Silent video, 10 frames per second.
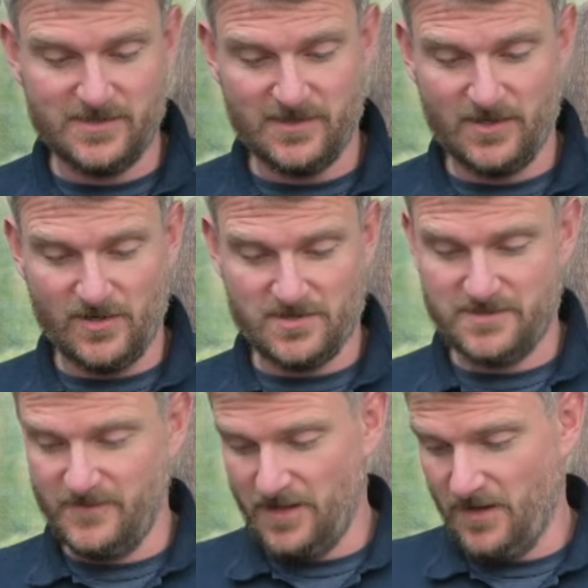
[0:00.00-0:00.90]
to the
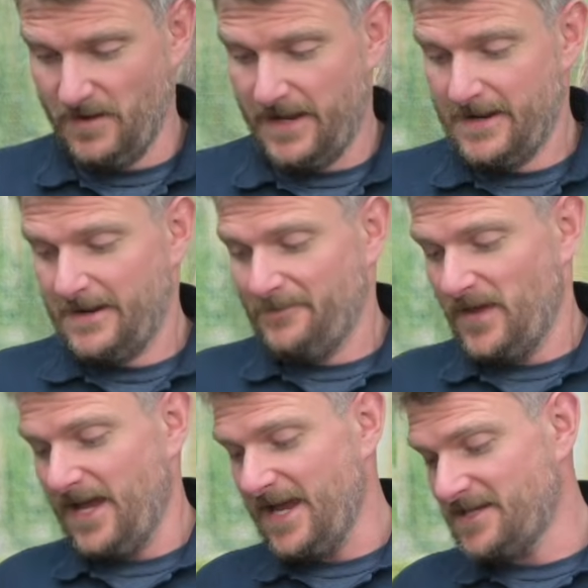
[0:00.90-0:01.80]
cost of the unit.
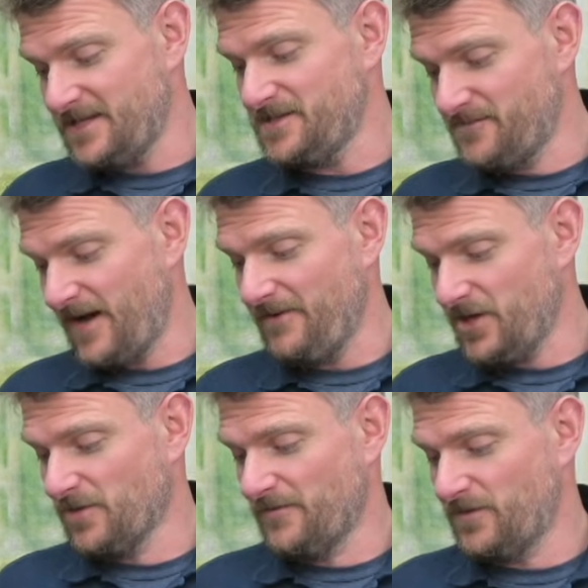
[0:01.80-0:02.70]
It is very
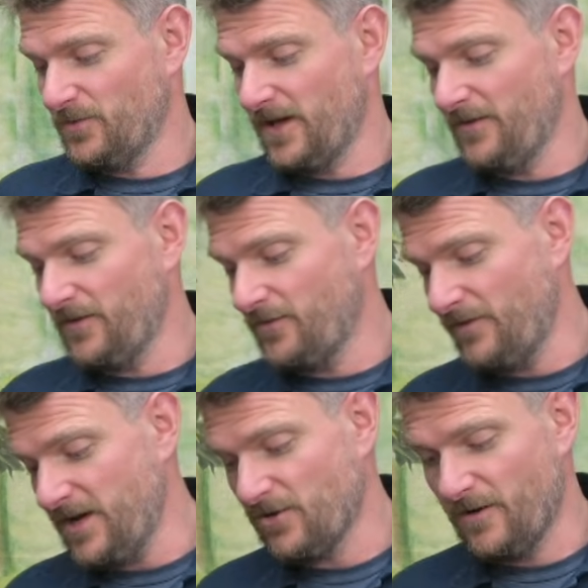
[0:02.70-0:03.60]
comfortable though. The
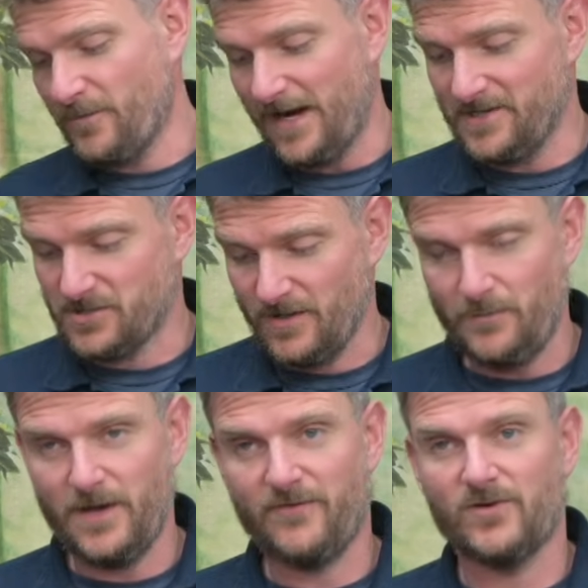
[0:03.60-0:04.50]
recoil pad is
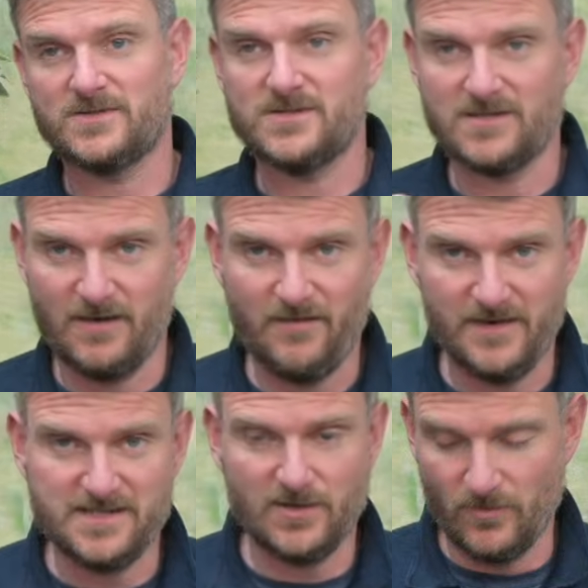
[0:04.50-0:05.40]
grippy, of course there's no
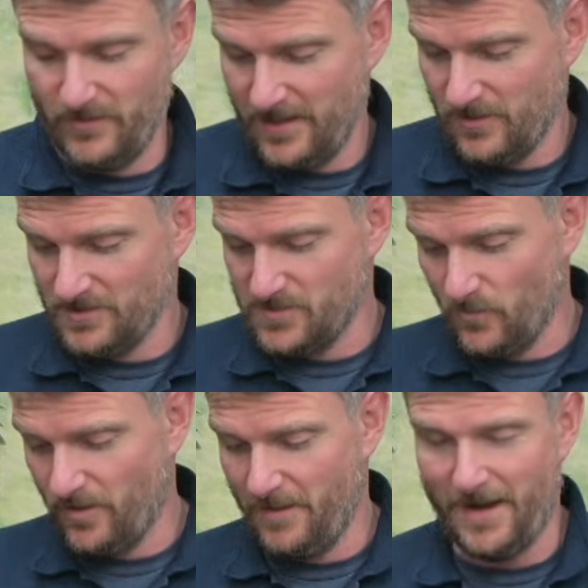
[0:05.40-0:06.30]
physical recoil to
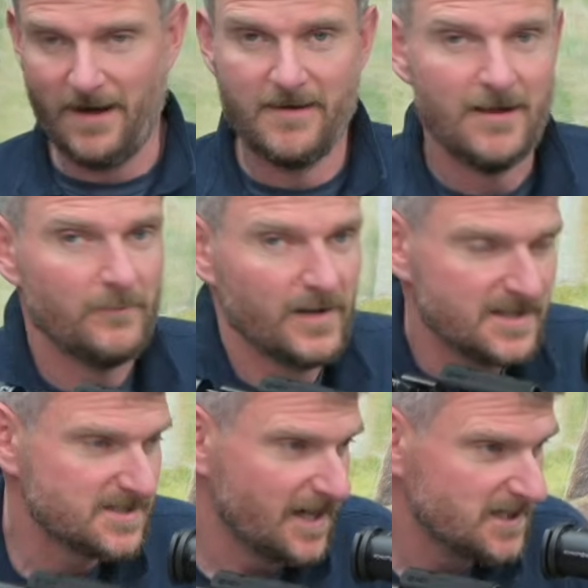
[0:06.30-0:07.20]
worry about, but
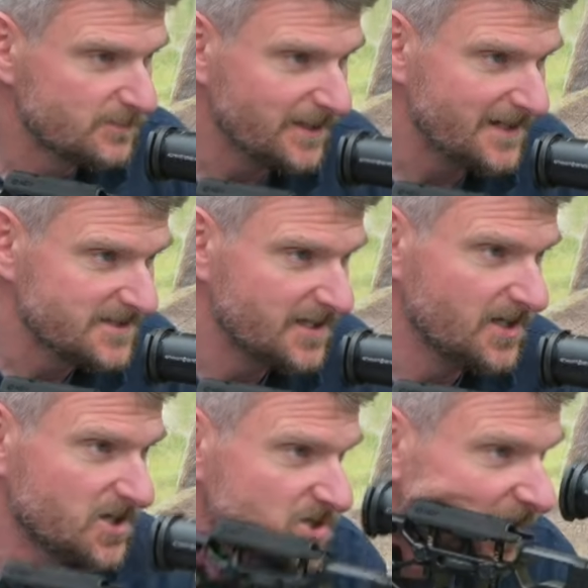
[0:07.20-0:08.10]
it stays planted
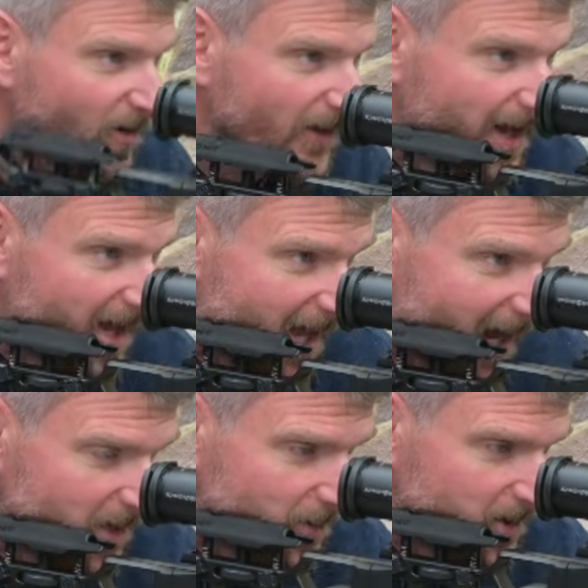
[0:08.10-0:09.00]
in your shoulder,
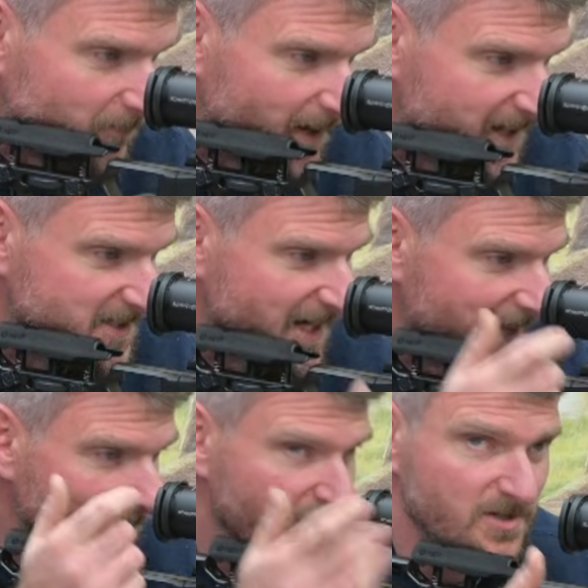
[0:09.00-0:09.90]
and you can
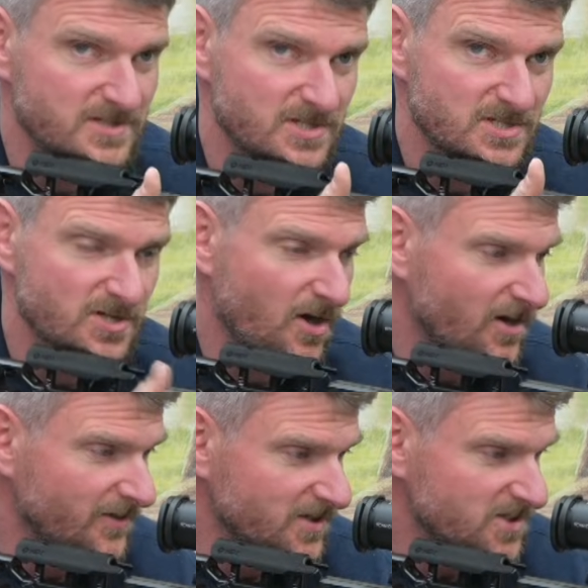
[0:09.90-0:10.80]
maintain, because the
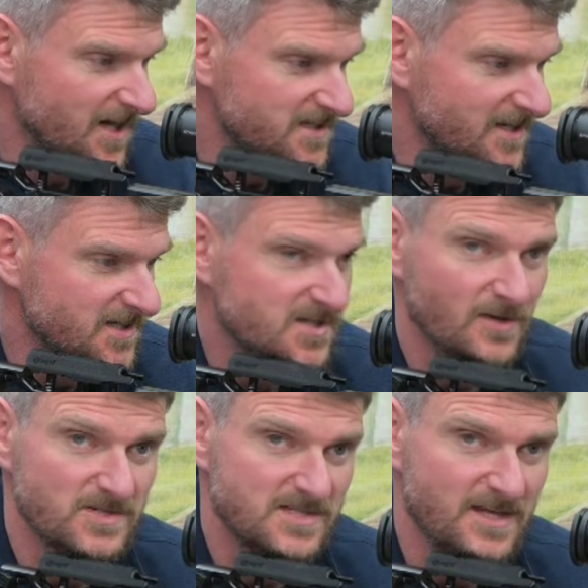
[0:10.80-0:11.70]
stock and the chassis is
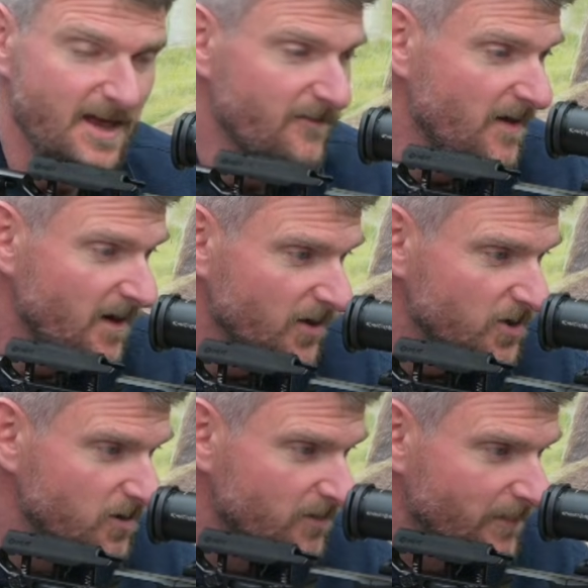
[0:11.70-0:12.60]
so stiff,
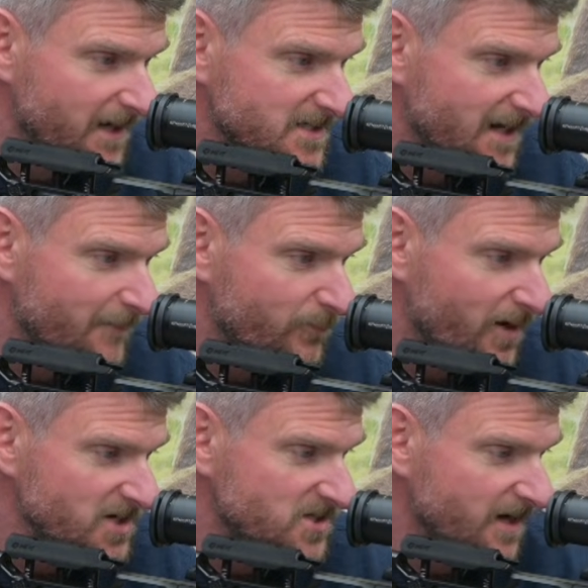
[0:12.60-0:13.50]
you can maintain
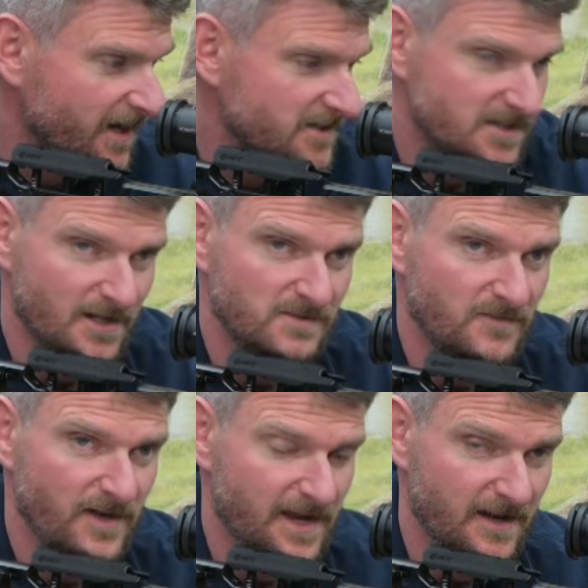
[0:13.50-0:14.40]
pressure into those
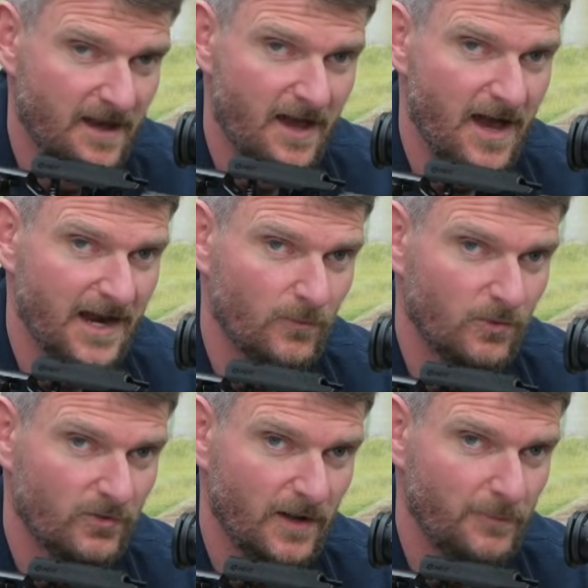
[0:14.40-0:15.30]
feet and it
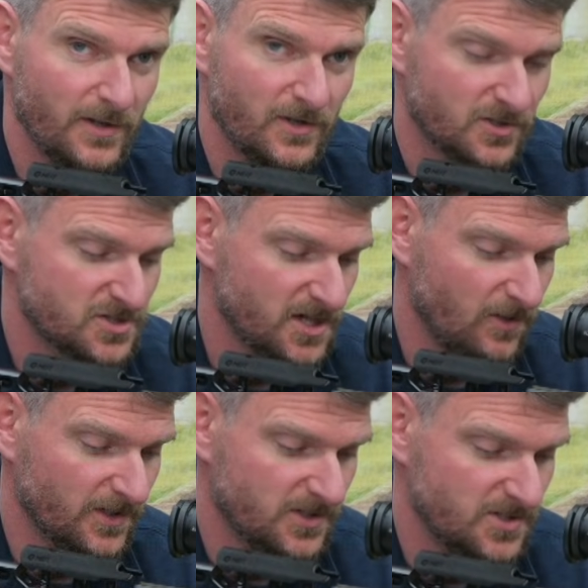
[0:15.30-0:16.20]
will grip in your
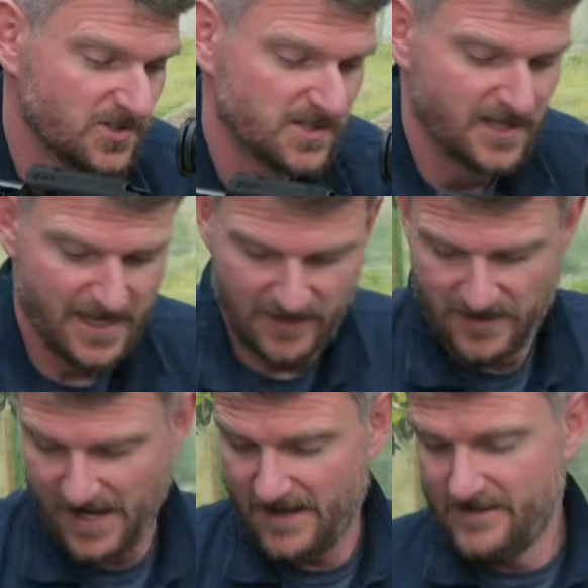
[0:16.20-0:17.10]
shoulder just like
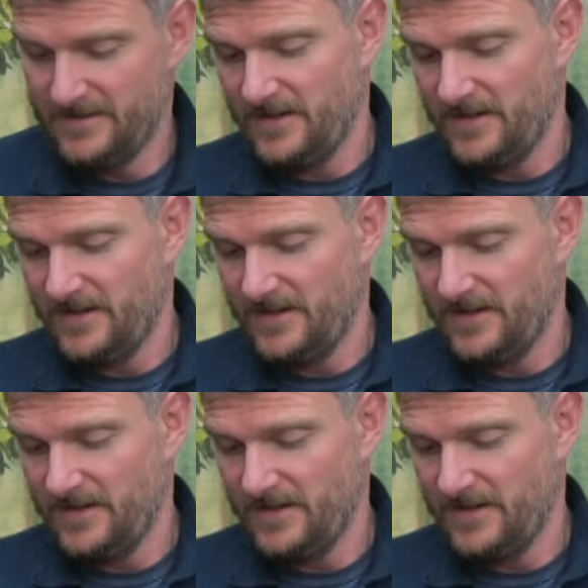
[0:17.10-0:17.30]
that.